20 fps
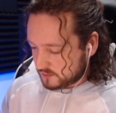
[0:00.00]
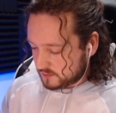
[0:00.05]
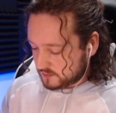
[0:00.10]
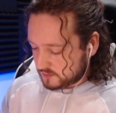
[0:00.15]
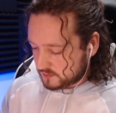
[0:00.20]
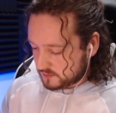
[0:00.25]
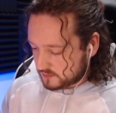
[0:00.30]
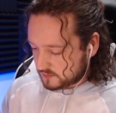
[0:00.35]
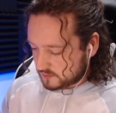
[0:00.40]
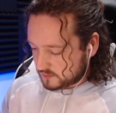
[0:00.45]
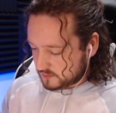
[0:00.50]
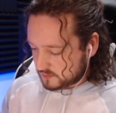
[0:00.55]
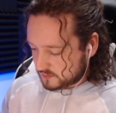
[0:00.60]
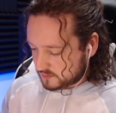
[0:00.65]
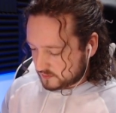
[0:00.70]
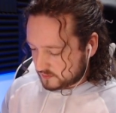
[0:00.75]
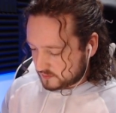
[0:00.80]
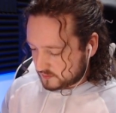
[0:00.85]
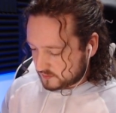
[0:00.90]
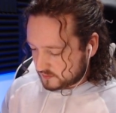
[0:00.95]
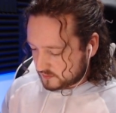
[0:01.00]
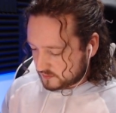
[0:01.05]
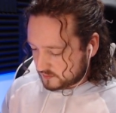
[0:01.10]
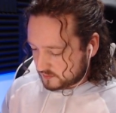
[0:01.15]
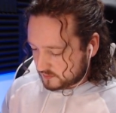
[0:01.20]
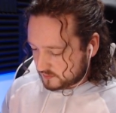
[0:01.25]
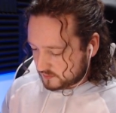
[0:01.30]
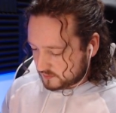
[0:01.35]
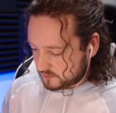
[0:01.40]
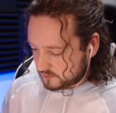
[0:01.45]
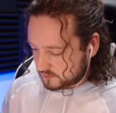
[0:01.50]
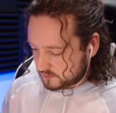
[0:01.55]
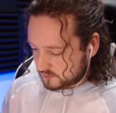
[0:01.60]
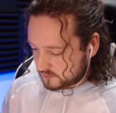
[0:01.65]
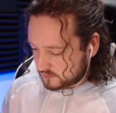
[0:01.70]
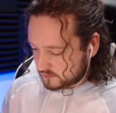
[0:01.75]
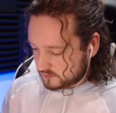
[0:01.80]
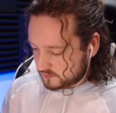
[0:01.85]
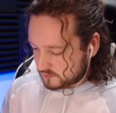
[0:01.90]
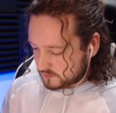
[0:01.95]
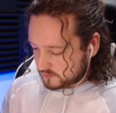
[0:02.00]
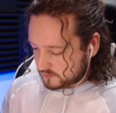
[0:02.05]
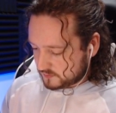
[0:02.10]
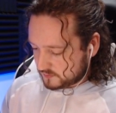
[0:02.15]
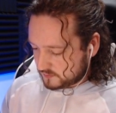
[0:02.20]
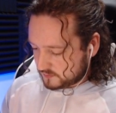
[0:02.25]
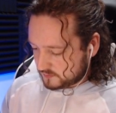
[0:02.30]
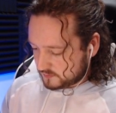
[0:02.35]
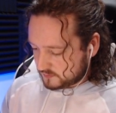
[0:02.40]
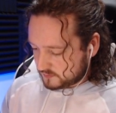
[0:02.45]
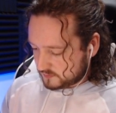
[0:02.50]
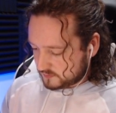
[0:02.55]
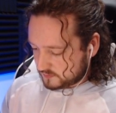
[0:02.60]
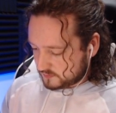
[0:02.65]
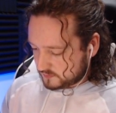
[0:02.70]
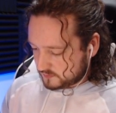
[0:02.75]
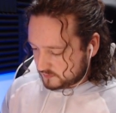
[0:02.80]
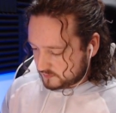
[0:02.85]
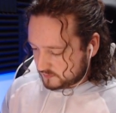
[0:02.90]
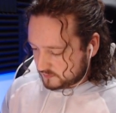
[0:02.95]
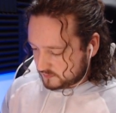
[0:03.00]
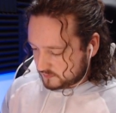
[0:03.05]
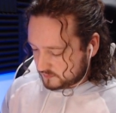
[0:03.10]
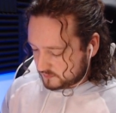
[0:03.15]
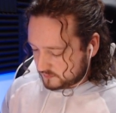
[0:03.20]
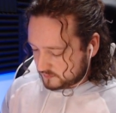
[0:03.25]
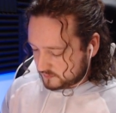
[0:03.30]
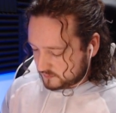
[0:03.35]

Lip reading: No one is speaking in this clip.